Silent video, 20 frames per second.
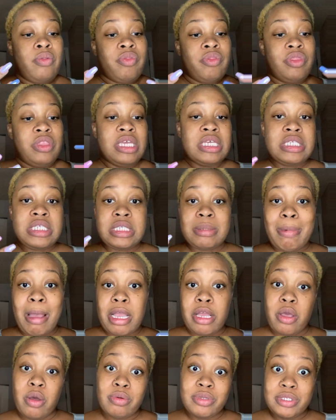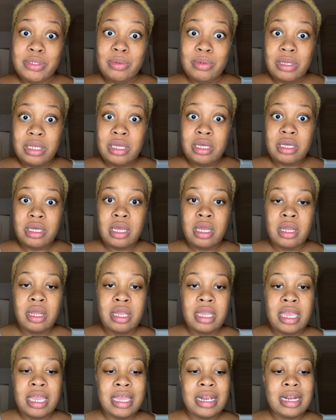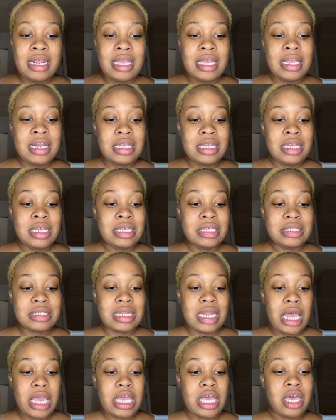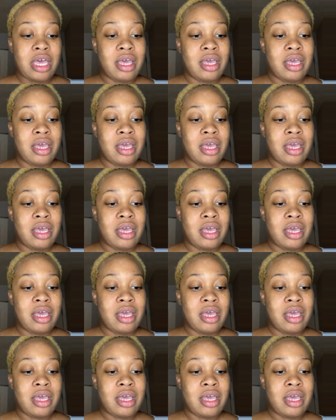this is my go-to look. And it is like